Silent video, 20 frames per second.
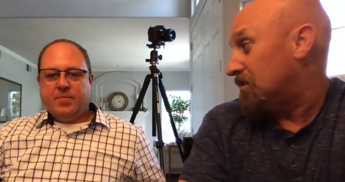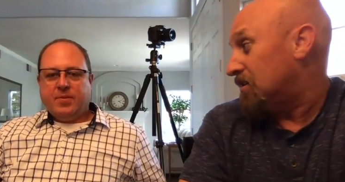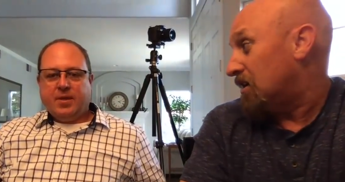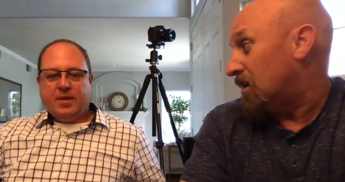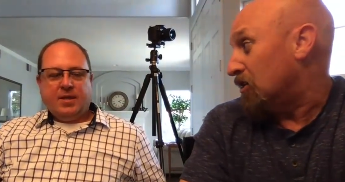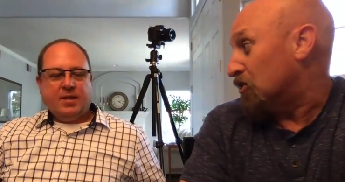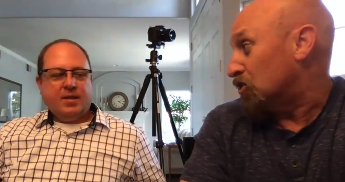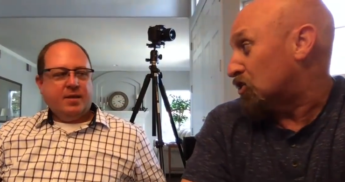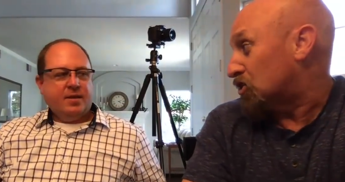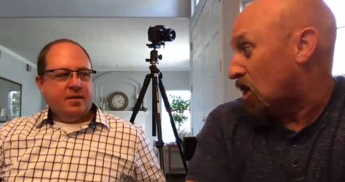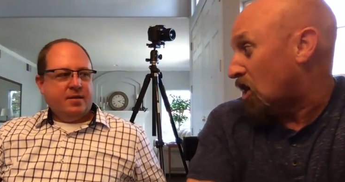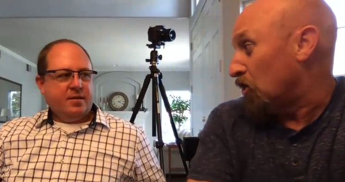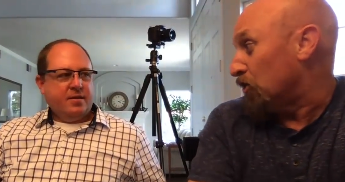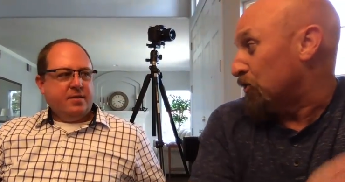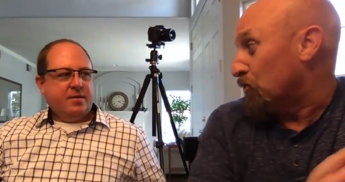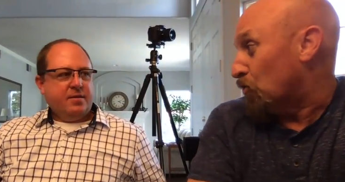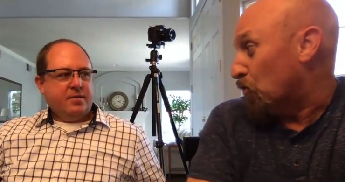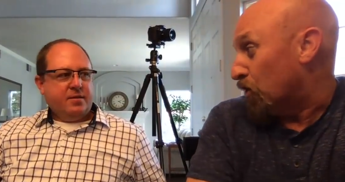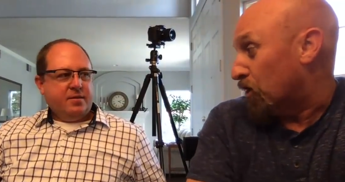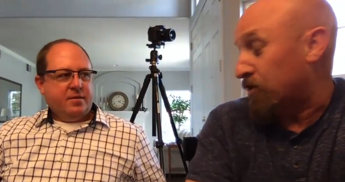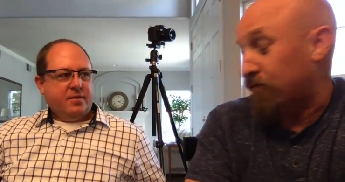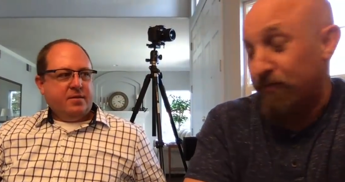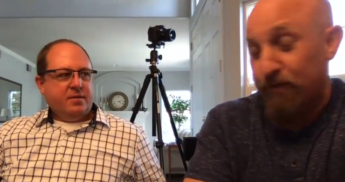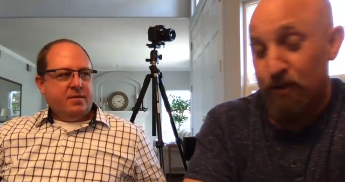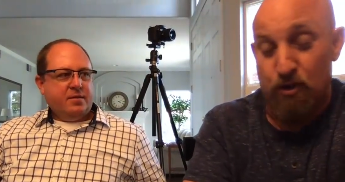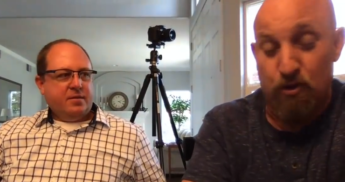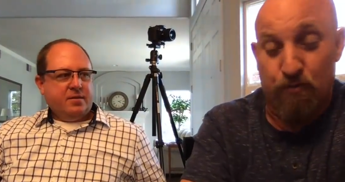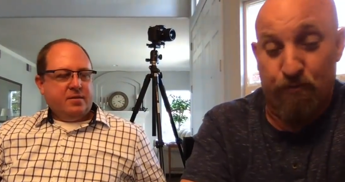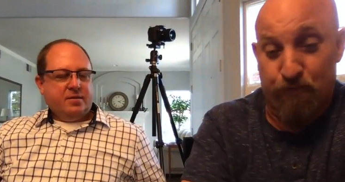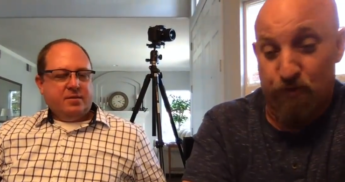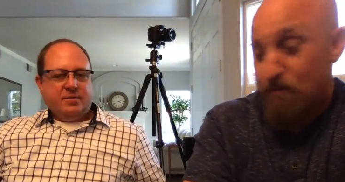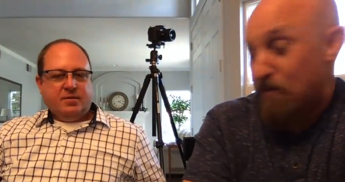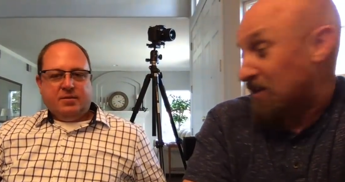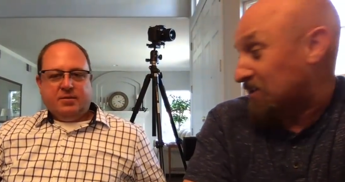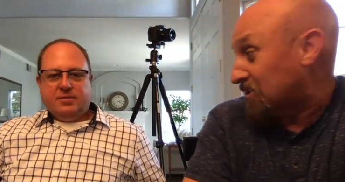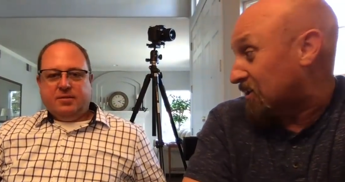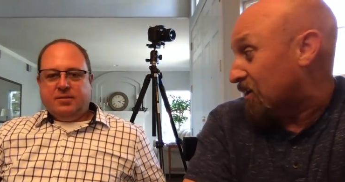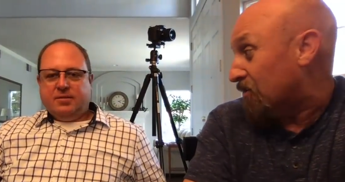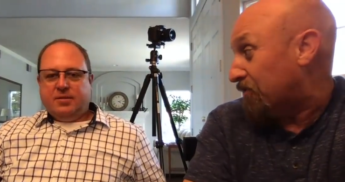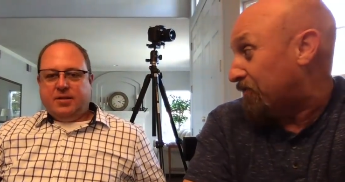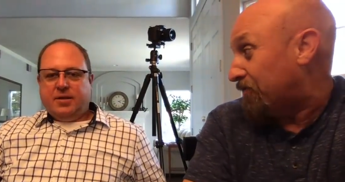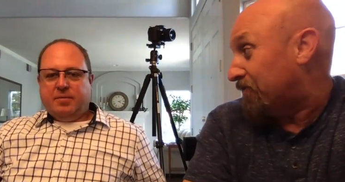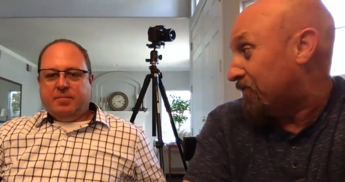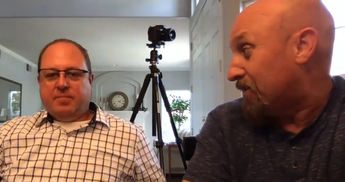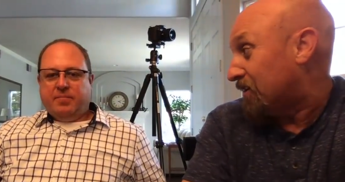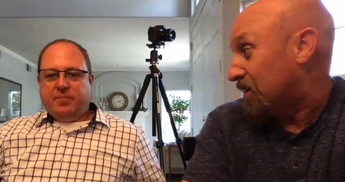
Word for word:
Speaker 1: a solid workflow for myself. Yep.